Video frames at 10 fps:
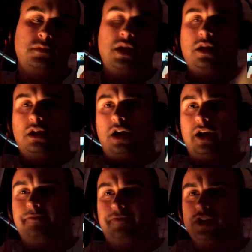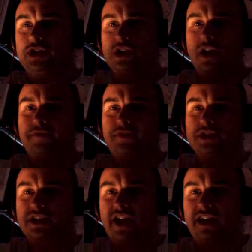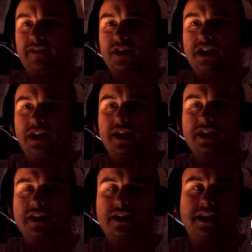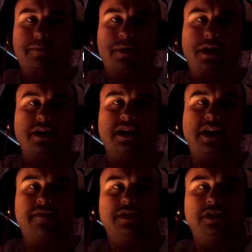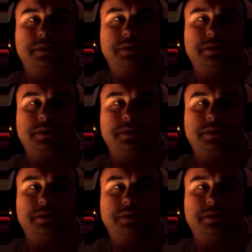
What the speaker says: I'm finishing off this can of Canuck, and then I'm probably going to have a little bit of